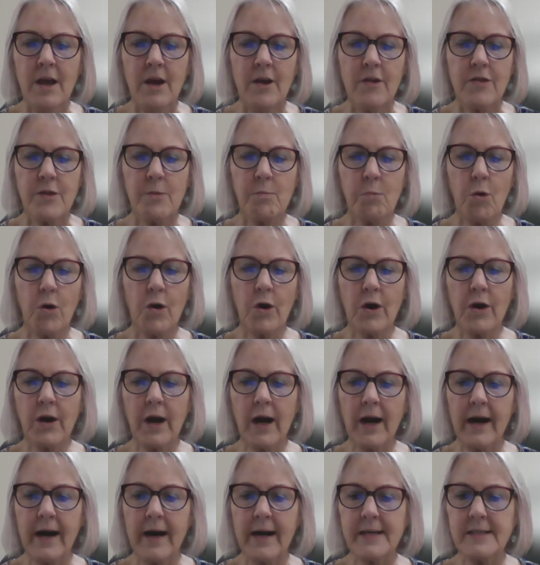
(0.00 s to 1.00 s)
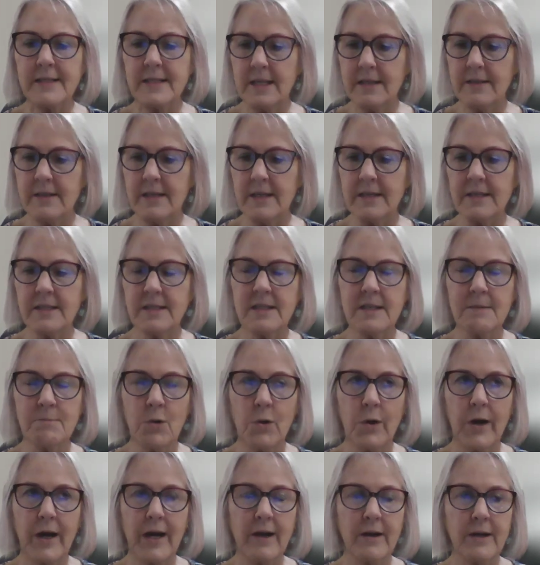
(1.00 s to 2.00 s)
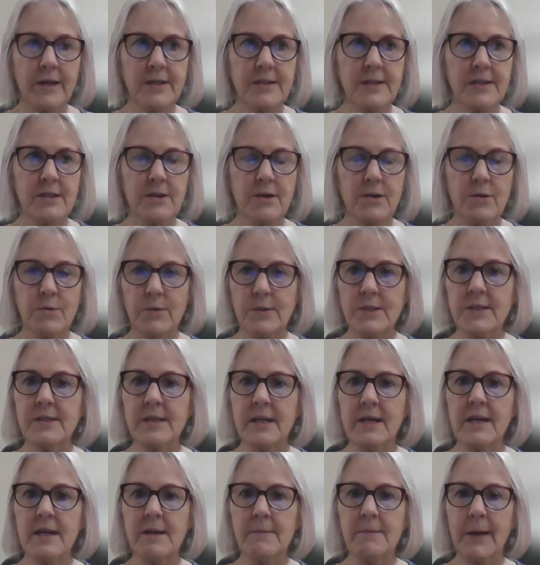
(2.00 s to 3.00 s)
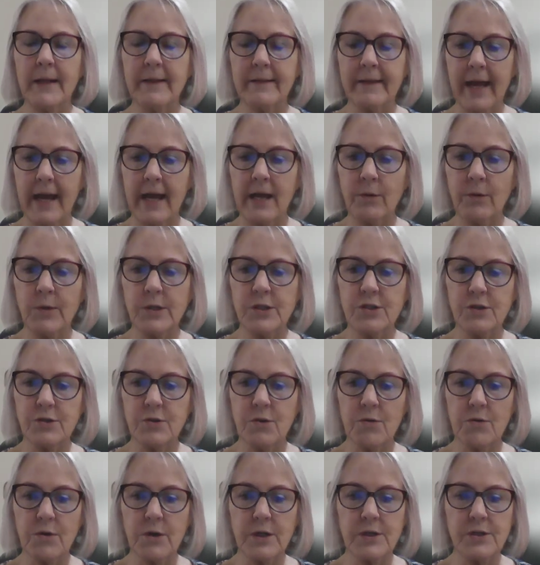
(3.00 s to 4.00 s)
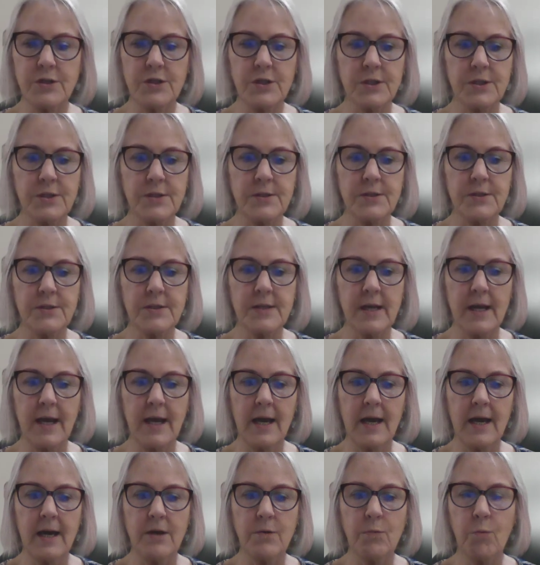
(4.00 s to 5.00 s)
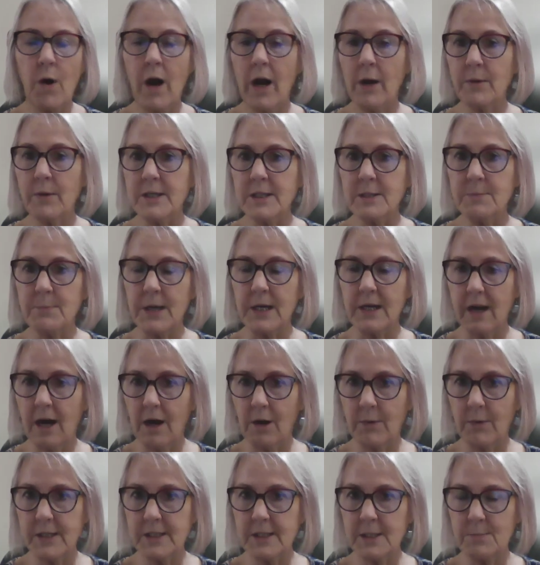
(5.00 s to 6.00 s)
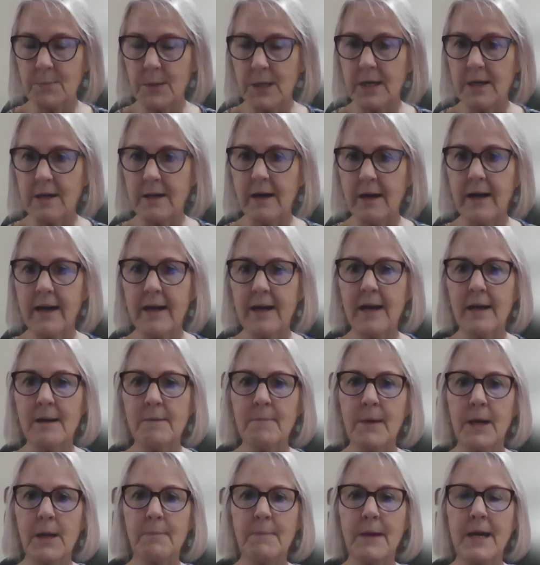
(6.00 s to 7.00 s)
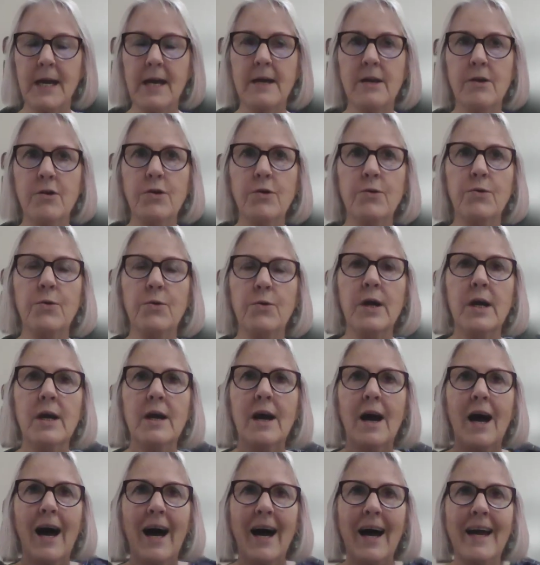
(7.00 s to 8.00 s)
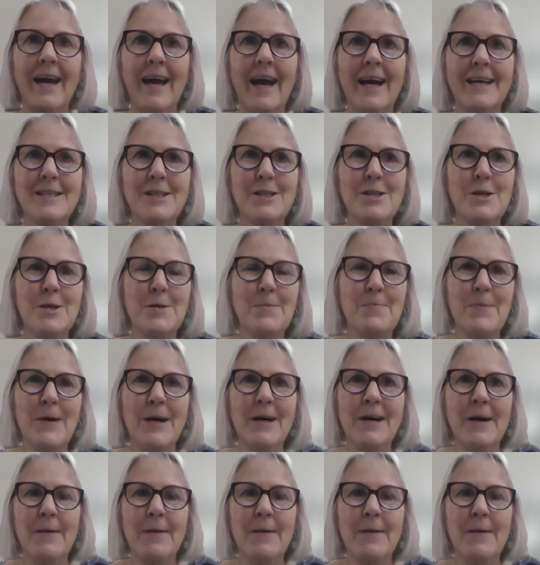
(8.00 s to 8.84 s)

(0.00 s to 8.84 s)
The more I did this, the more I also was thinking about language and origins and why we speak how we speak. I had met a man who I asked him